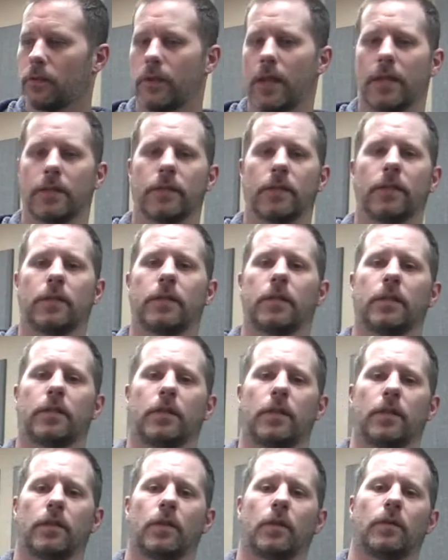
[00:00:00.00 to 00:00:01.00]
so that's the
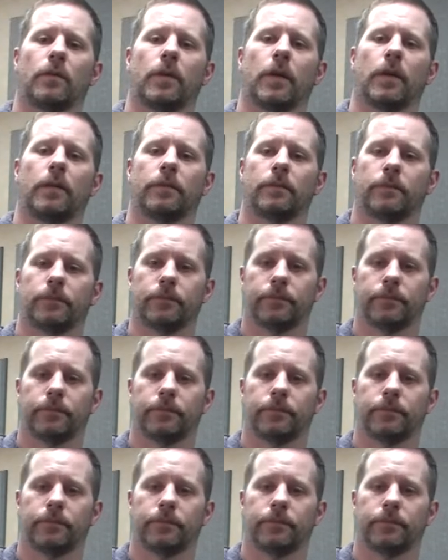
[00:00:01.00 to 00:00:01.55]
16th note, right?